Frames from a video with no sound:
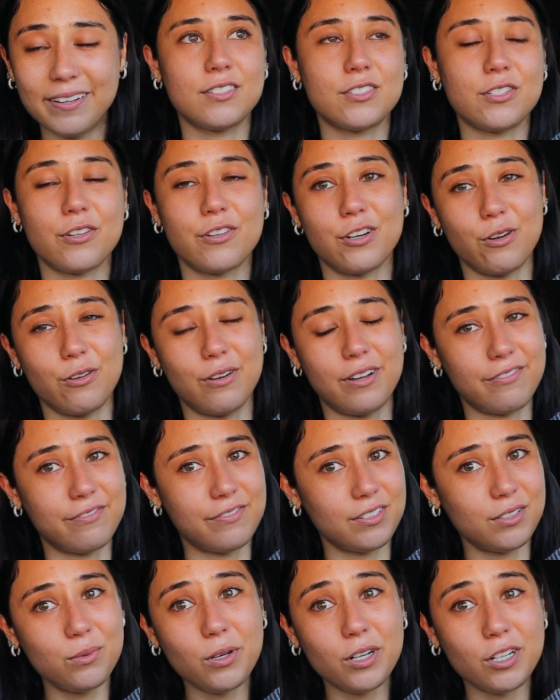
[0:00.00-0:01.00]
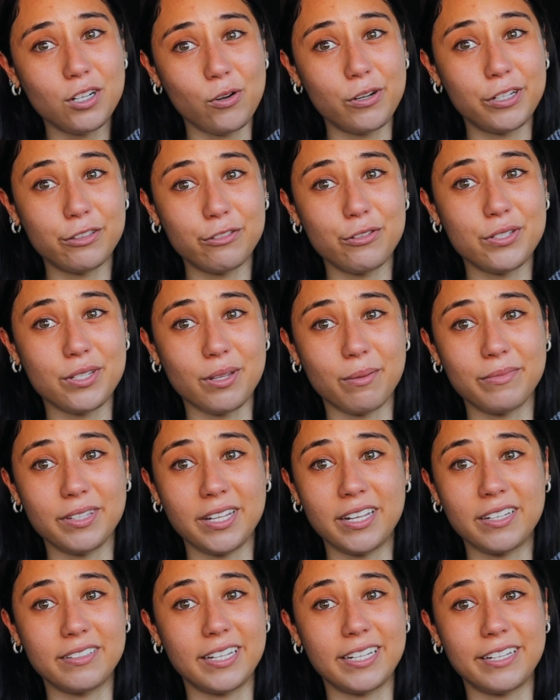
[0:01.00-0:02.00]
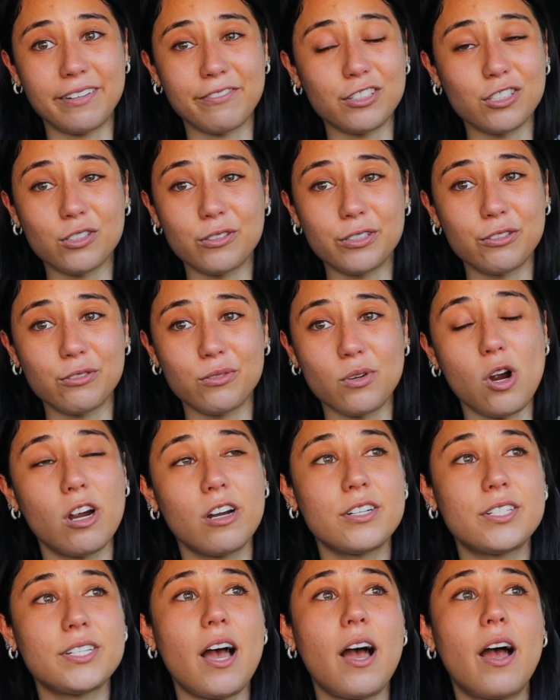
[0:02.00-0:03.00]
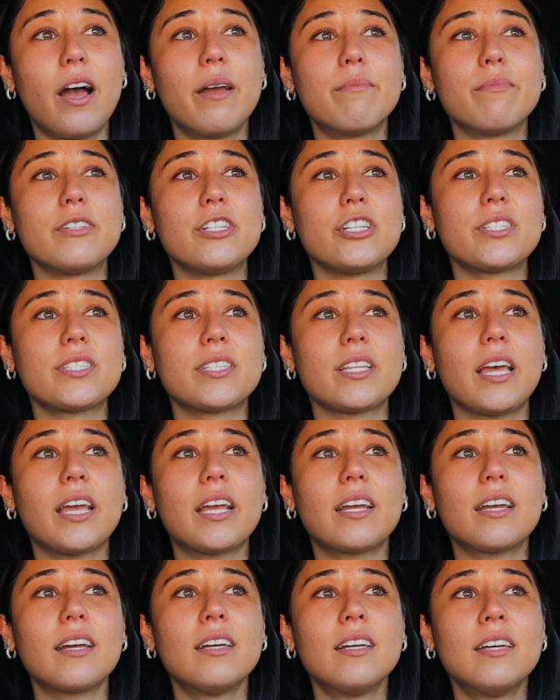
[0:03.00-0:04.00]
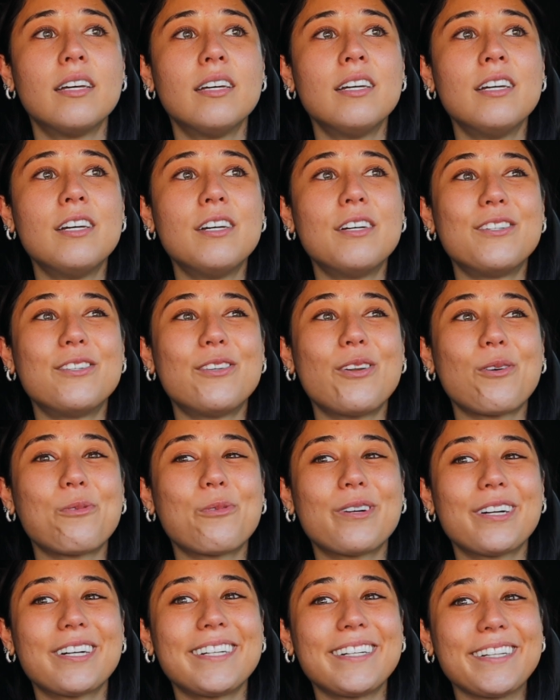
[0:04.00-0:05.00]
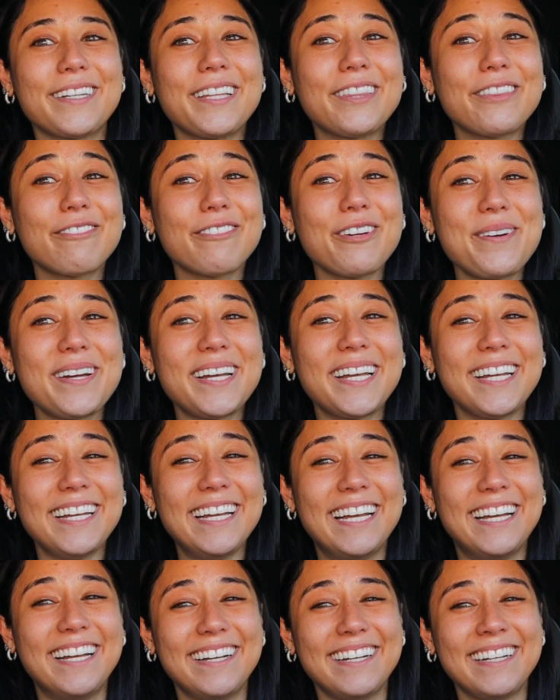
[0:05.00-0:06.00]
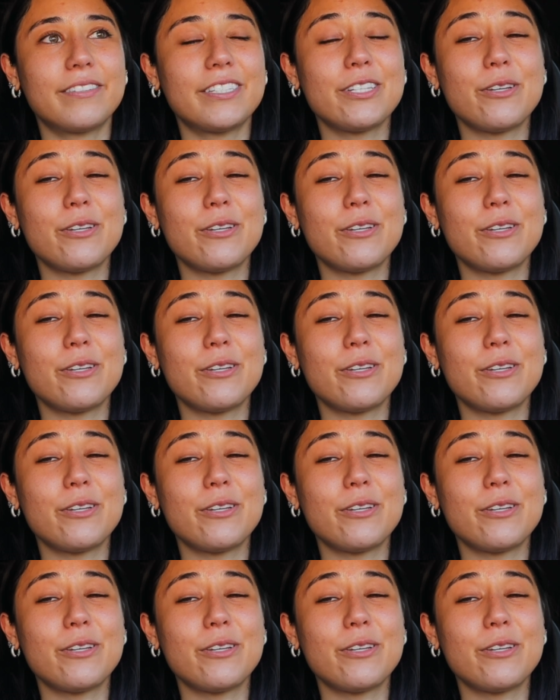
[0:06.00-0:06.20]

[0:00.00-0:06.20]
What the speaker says: So, you know, if you are going through something, like if you're going through a hard time, just like, no, we're gonna get through it.